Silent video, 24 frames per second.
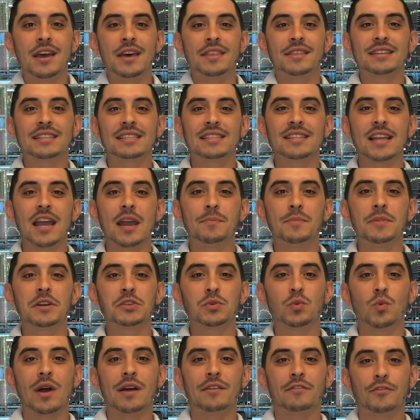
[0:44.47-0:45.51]
The Snipers
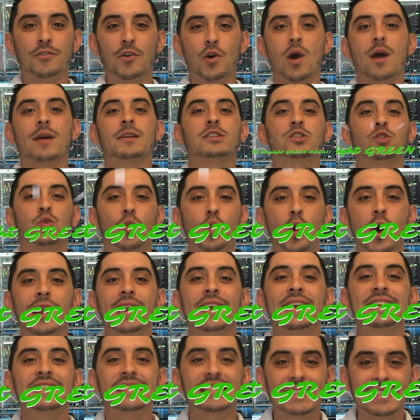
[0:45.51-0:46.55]
went for our
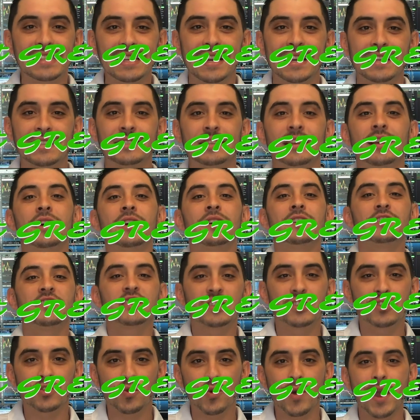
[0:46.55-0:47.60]
26th
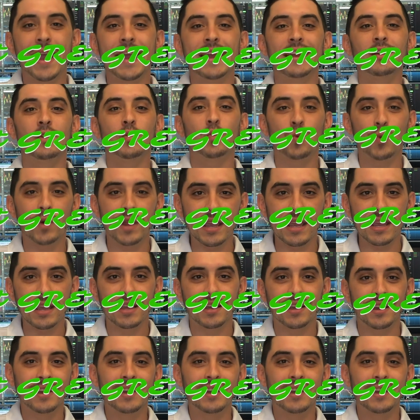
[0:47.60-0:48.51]
straight week.